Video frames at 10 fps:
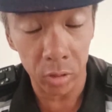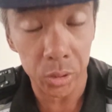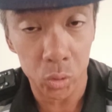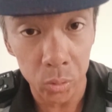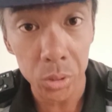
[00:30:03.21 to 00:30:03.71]

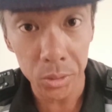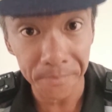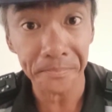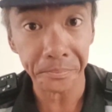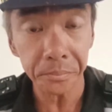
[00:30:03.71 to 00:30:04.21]
work zones.
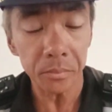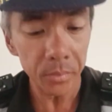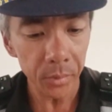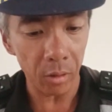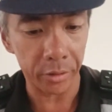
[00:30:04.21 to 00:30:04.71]

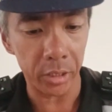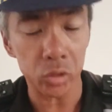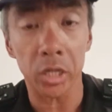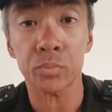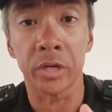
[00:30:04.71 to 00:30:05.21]
Okay,
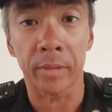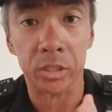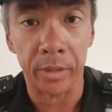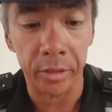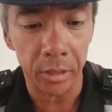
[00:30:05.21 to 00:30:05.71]
so that's pretty
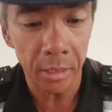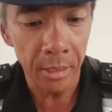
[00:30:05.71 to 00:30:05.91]
much about it.